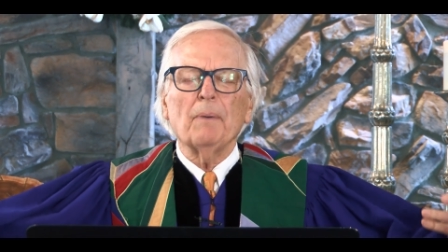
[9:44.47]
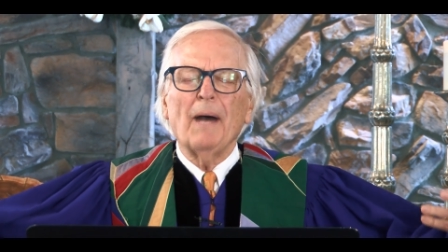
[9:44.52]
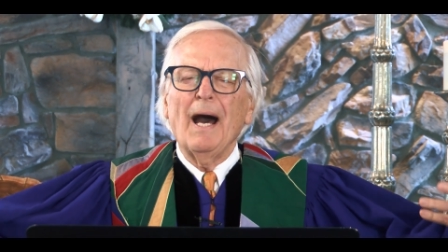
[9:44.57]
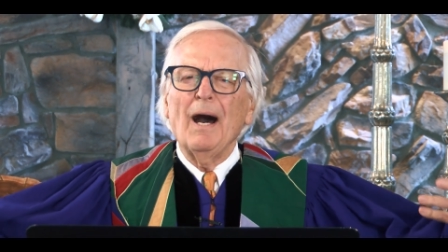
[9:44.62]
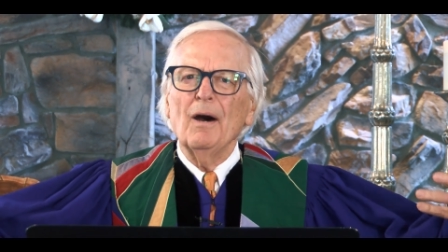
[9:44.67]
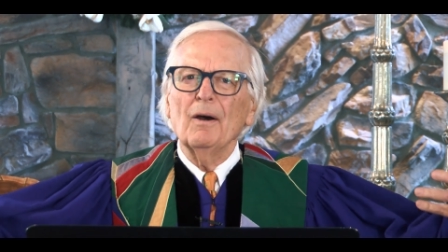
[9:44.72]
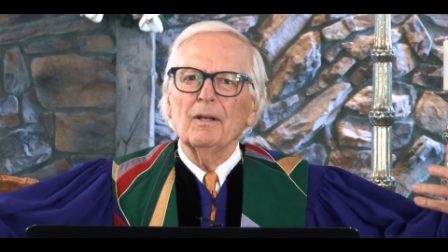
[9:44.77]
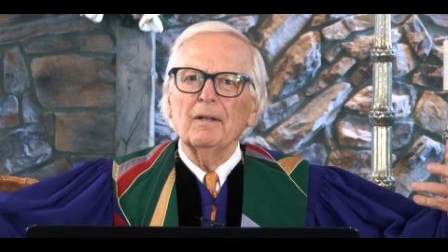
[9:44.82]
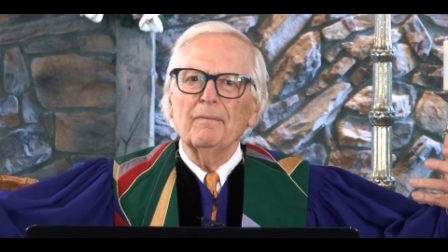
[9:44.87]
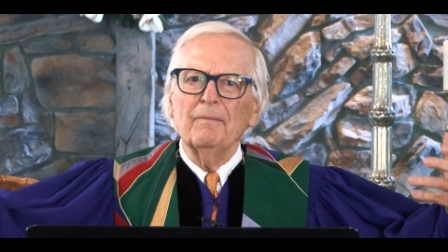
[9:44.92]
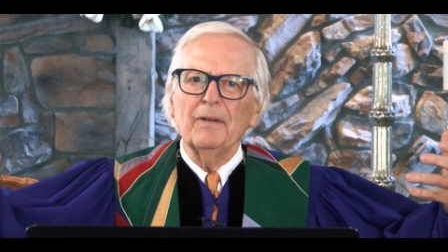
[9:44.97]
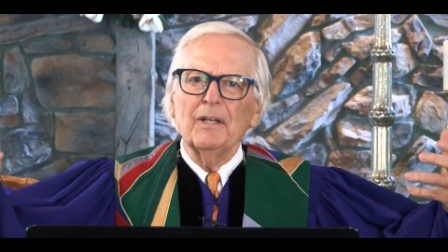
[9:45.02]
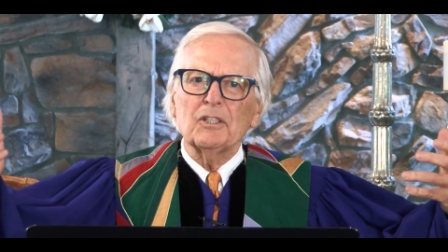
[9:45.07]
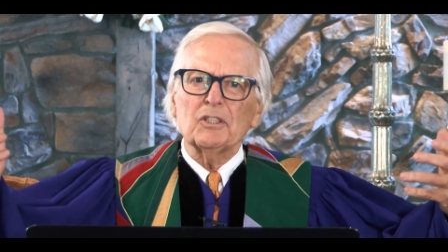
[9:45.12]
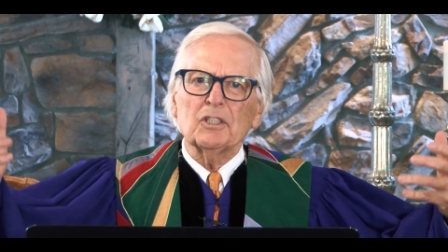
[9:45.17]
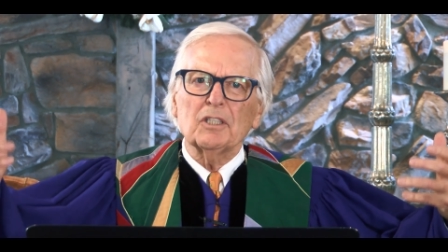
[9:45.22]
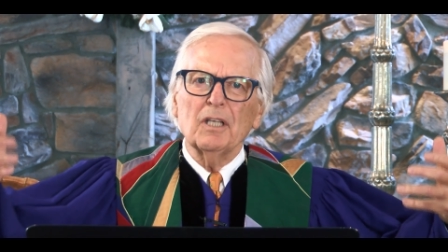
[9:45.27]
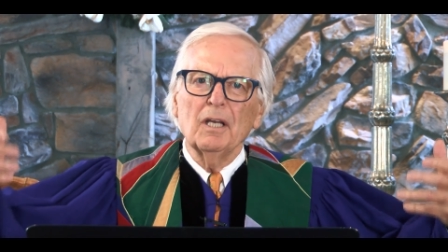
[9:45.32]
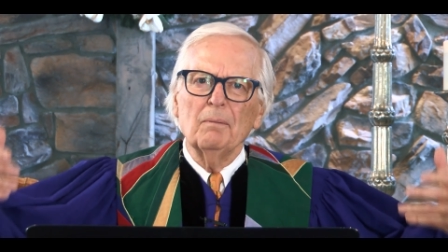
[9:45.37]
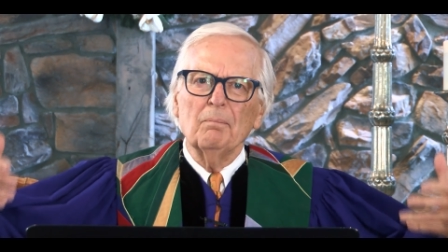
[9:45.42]
out of
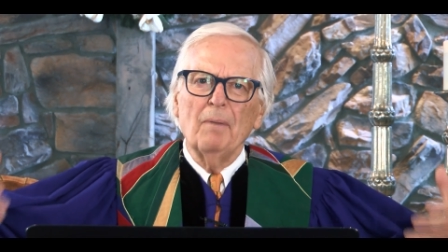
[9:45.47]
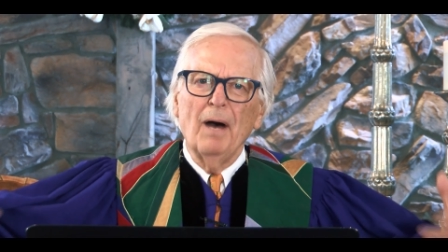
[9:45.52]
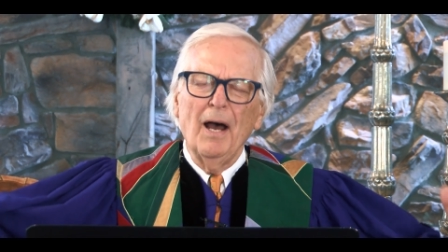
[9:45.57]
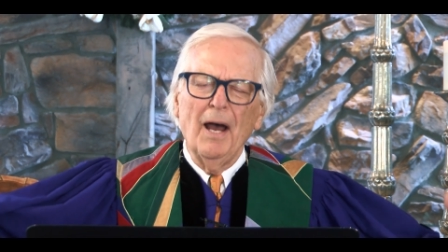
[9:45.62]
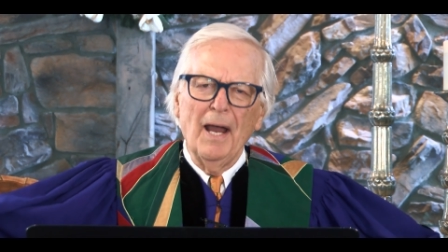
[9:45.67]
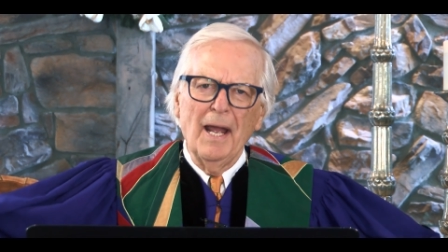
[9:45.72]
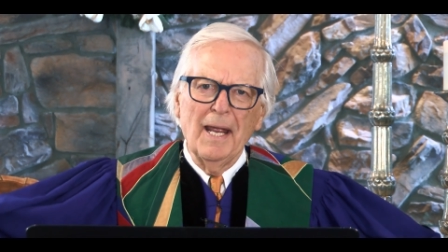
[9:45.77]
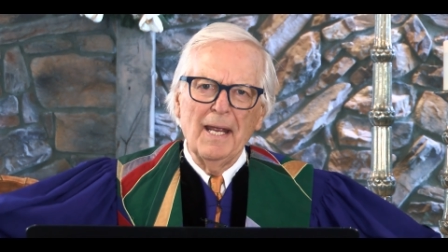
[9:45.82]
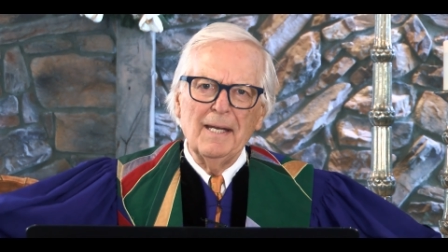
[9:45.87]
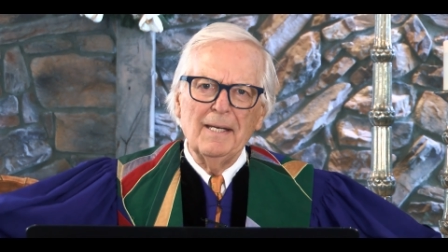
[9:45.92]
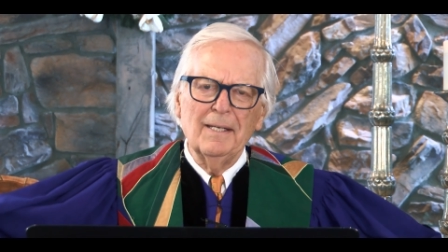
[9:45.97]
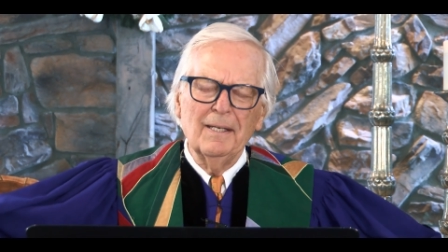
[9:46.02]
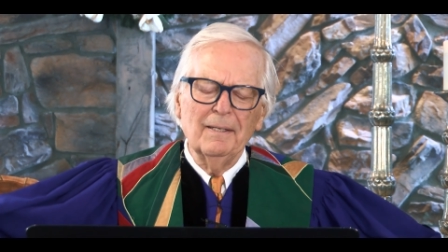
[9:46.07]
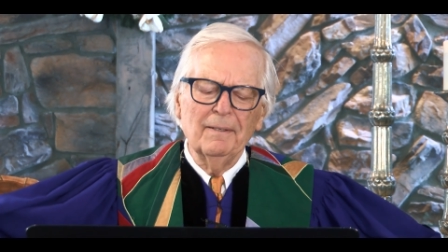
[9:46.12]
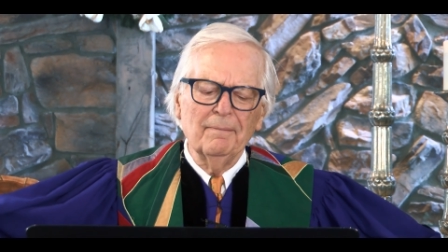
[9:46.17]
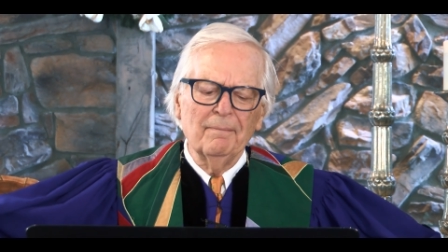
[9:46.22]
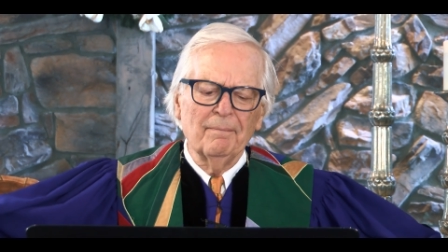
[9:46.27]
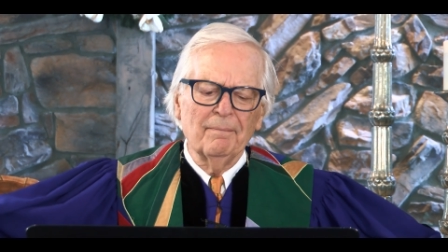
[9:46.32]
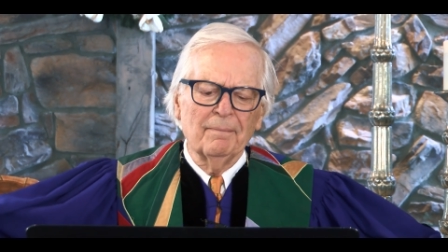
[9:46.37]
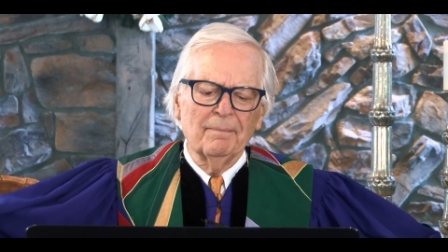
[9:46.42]
its mind,